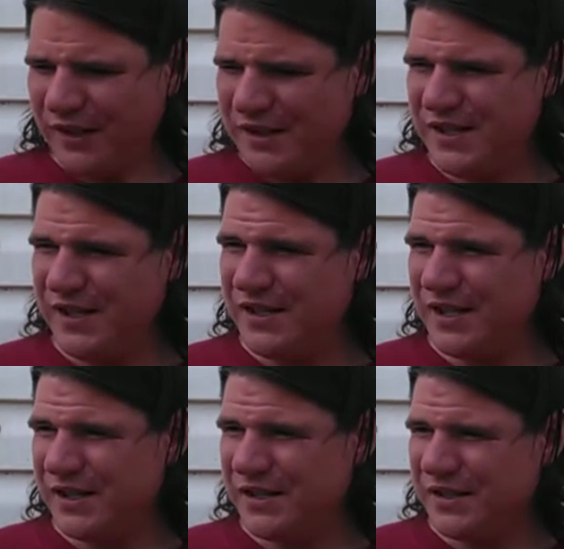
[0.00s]
sees
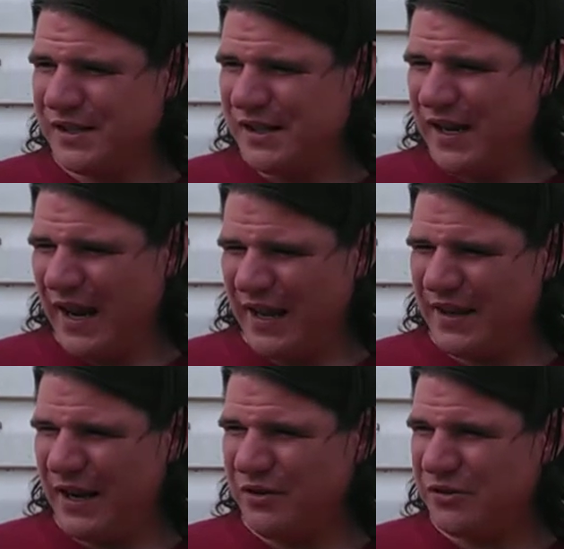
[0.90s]
this,
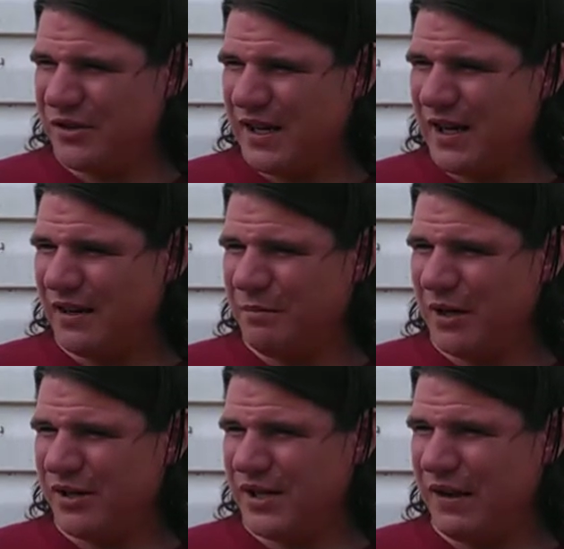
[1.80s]
and they understand,
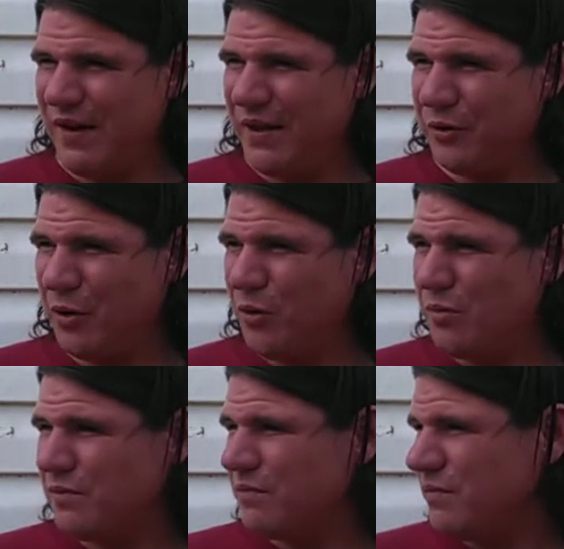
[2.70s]
because they've had their
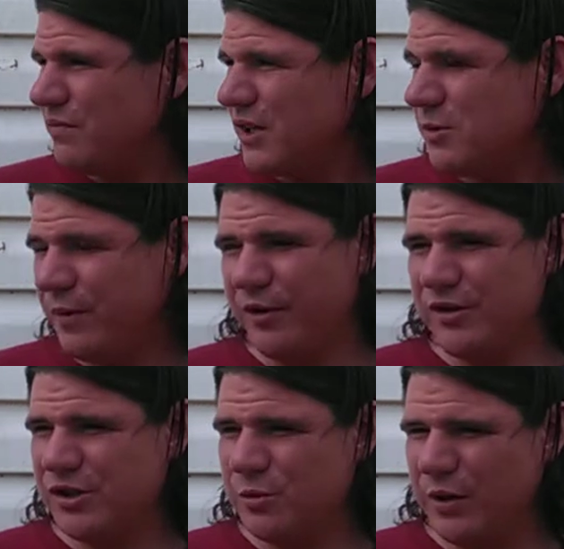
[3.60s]
own
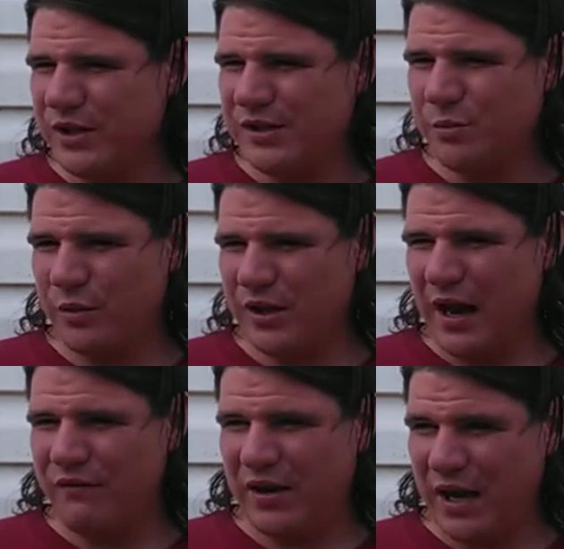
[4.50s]
experiences with this, with
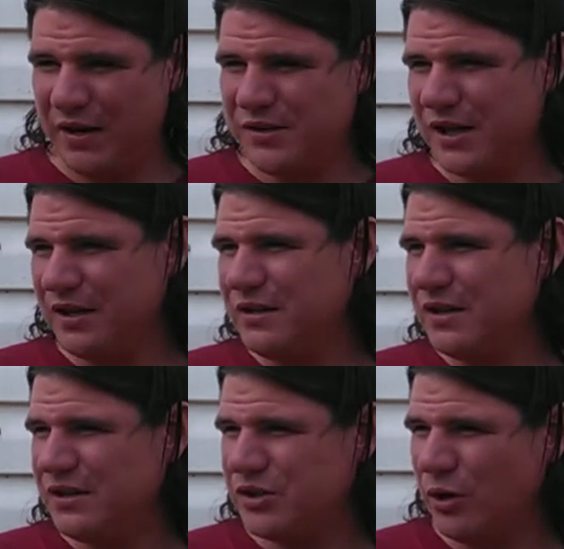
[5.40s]
Afghanistan,
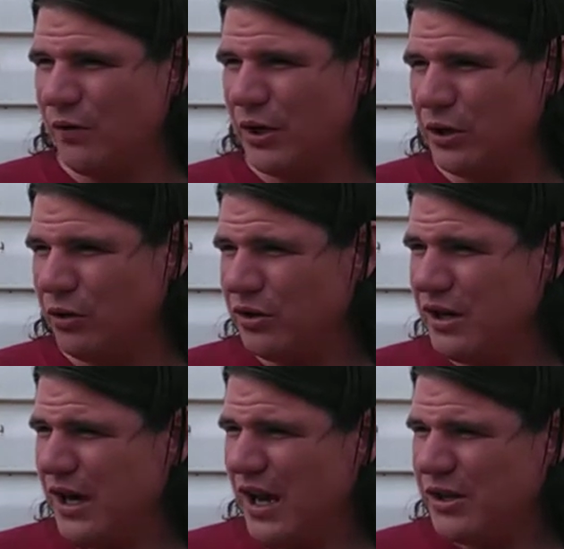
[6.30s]
the Soviet
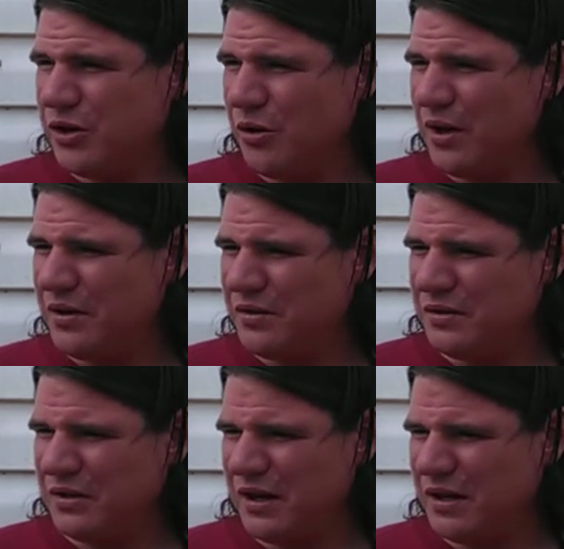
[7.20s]
Union, and so
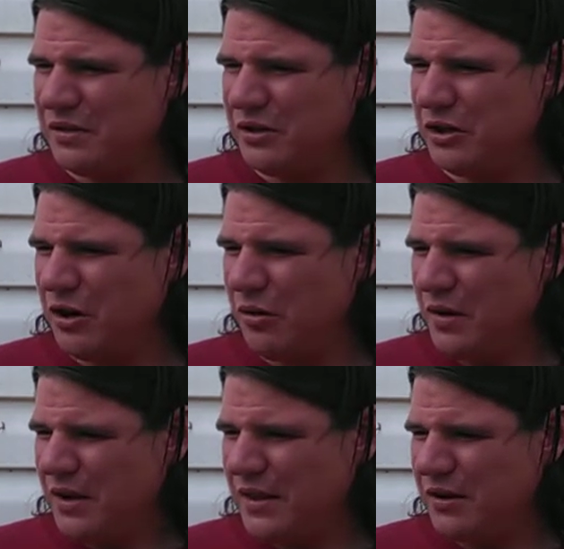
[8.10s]

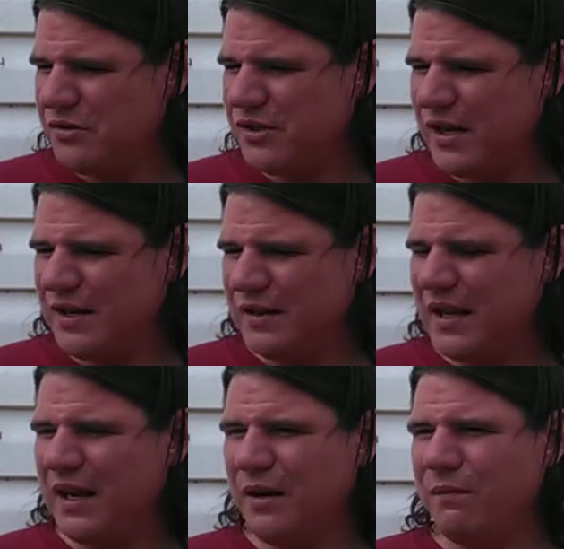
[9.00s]
they understand that
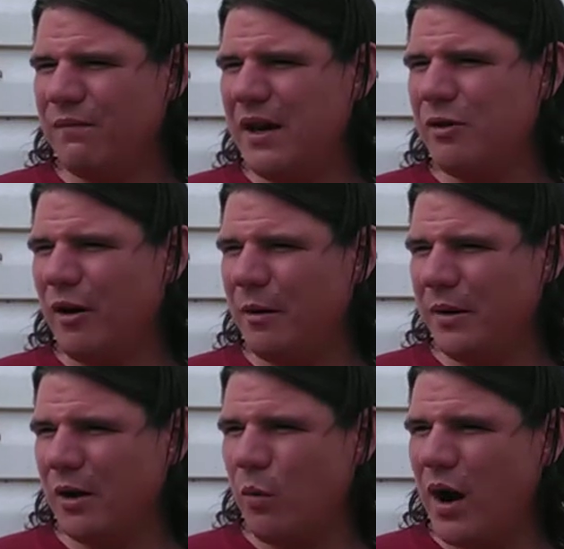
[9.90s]
they can invade
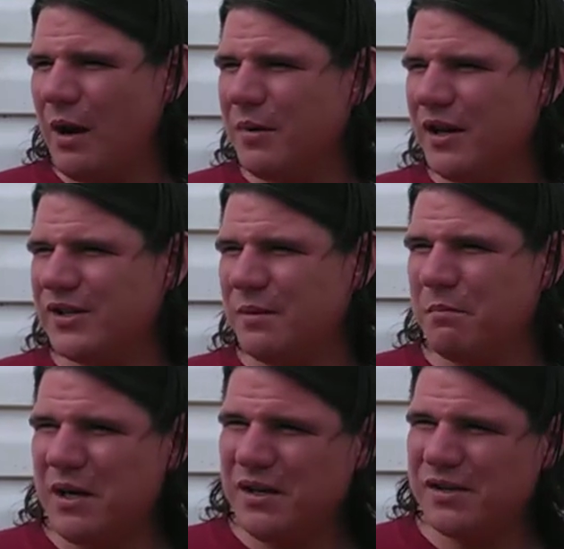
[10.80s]
Crimea. Why? Because
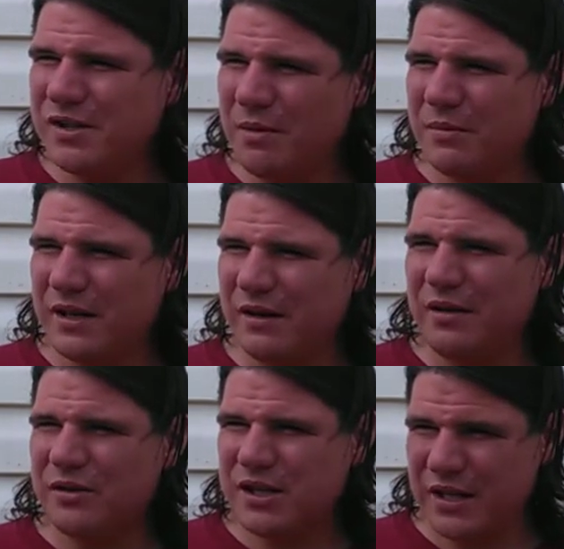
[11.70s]
it means something
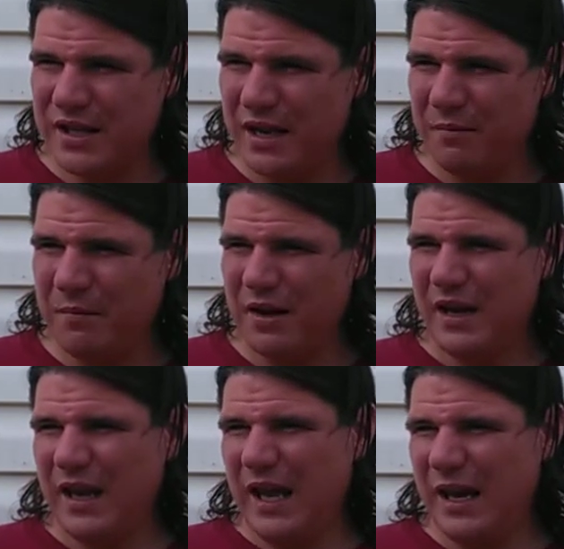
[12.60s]
to them,
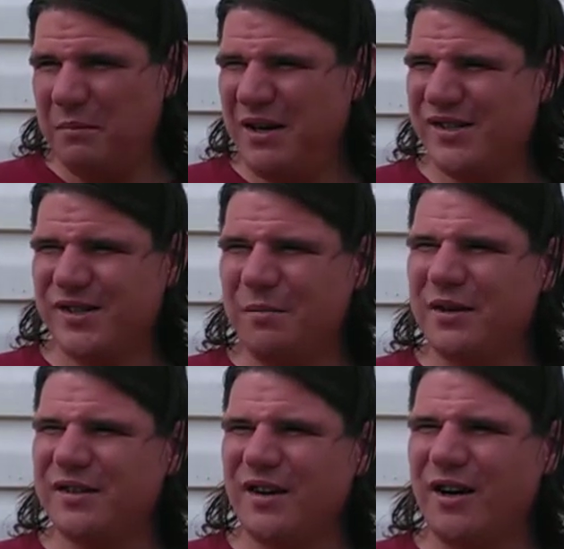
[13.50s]
and it means
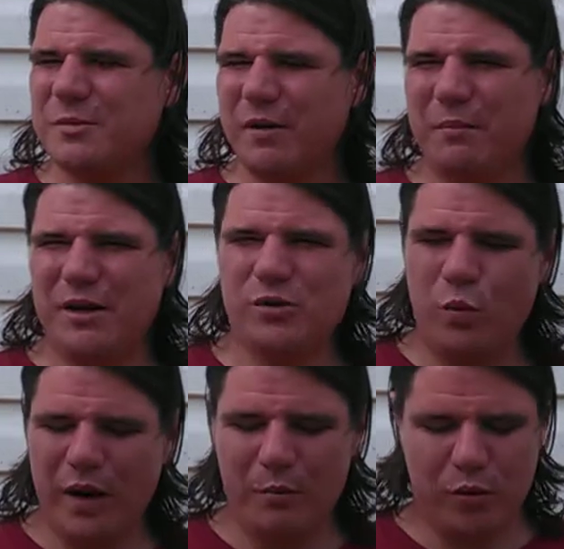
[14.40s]
something to us, but it means
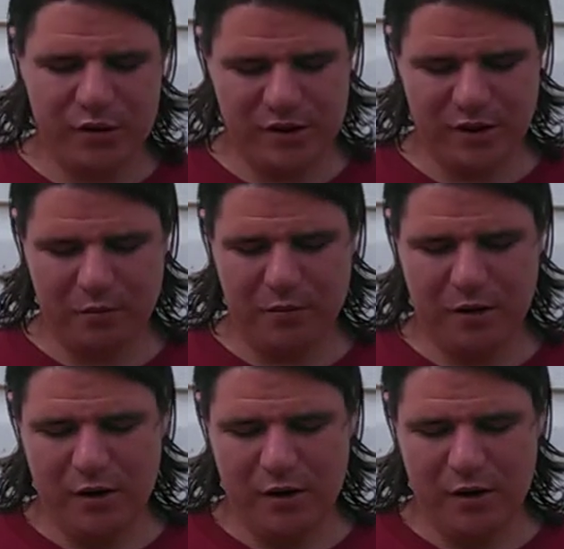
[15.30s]
way more to them.